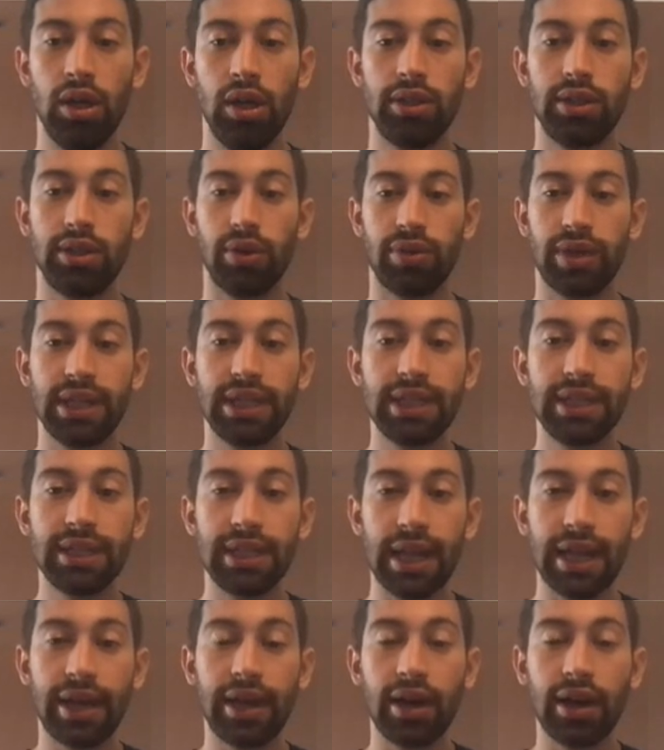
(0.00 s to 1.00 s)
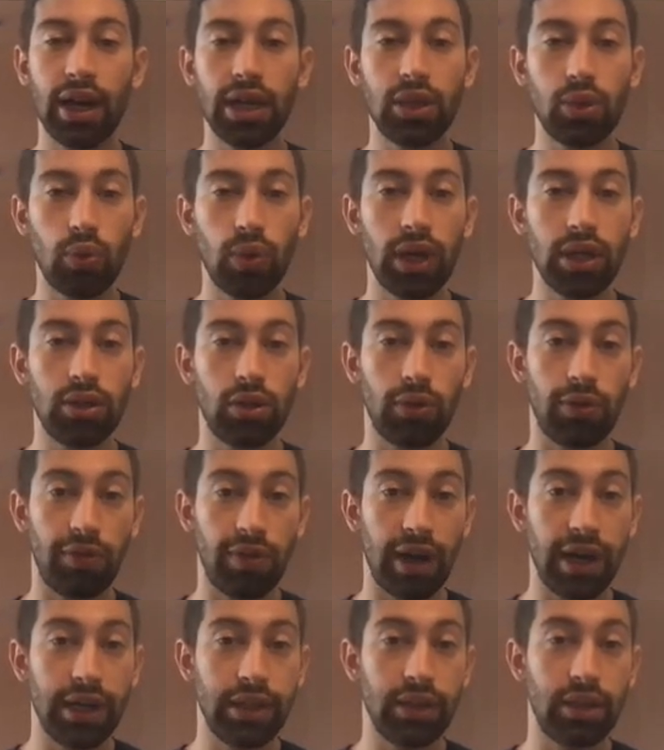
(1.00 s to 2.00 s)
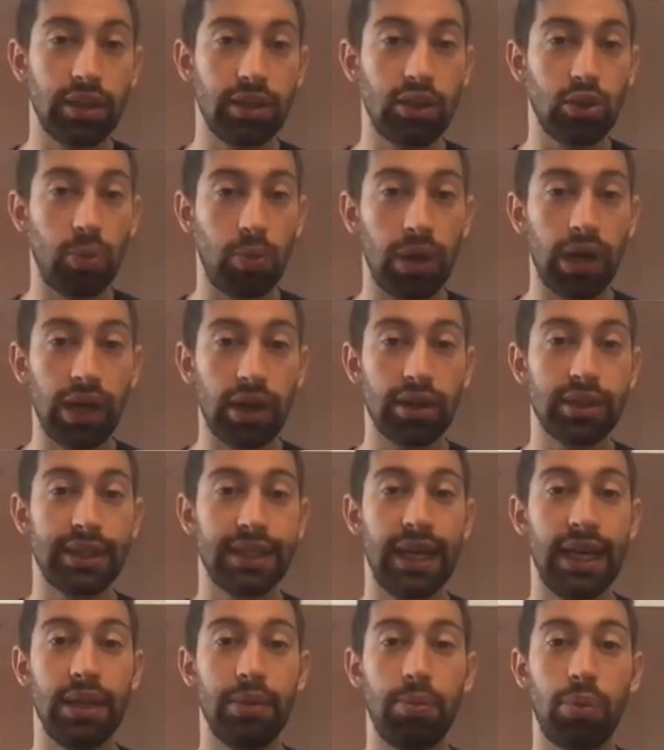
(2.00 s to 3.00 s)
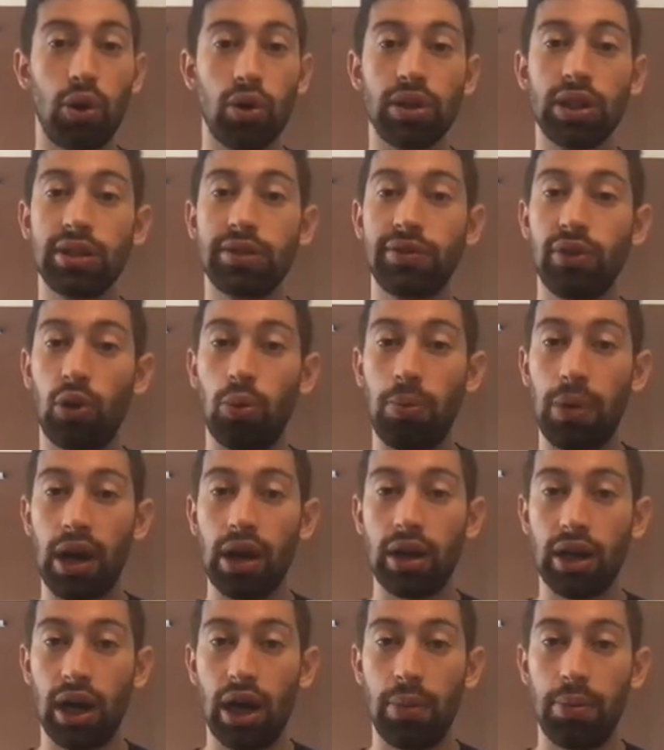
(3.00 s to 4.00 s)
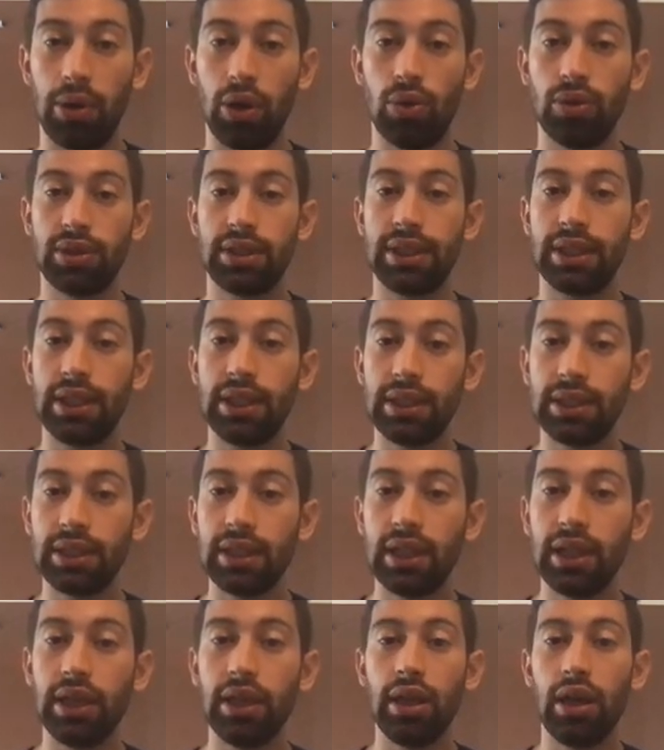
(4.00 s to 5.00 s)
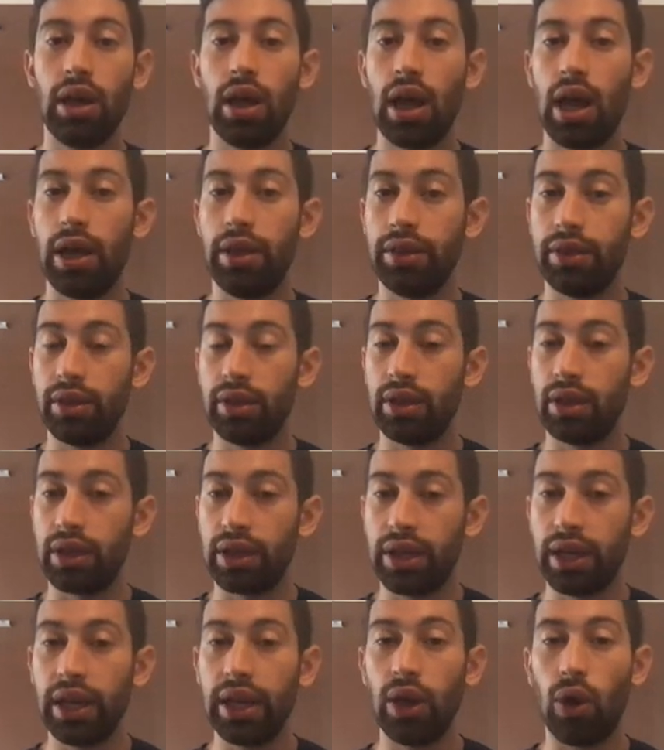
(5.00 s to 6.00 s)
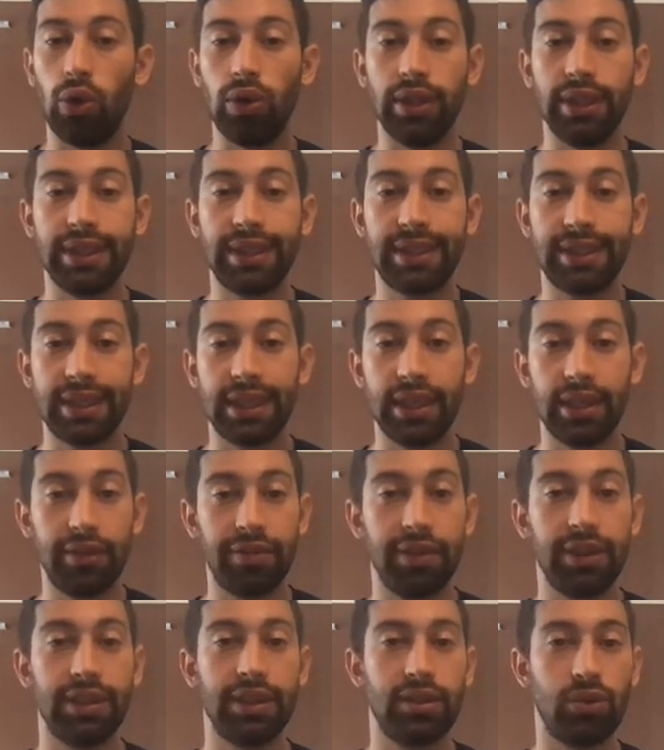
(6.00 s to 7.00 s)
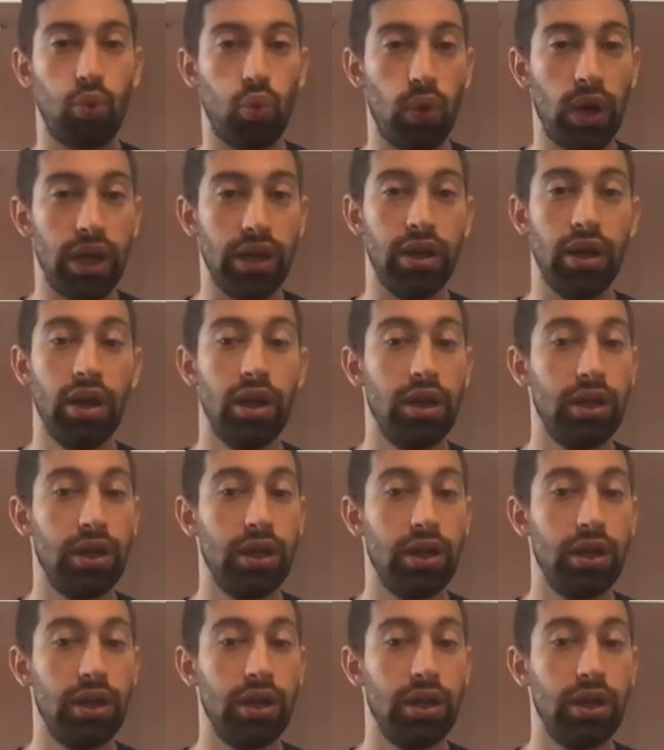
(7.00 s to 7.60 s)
So this is a great way to find suppliers and products for bulk uploads easily and really on the safest way.